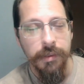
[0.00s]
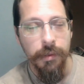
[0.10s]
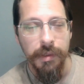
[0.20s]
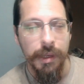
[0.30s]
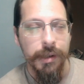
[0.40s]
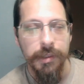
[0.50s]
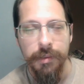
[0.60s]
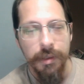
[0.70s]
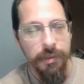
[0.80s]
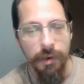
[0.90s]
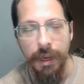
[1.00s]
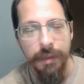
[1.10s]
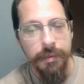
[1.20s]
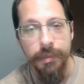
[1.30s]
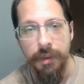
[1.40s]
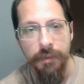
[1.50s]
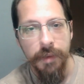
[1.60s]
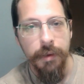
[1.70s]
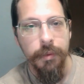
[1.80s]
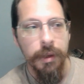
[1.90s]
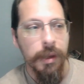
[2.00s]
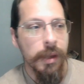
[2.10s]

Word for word: so it's kind of just us trying some stuff out.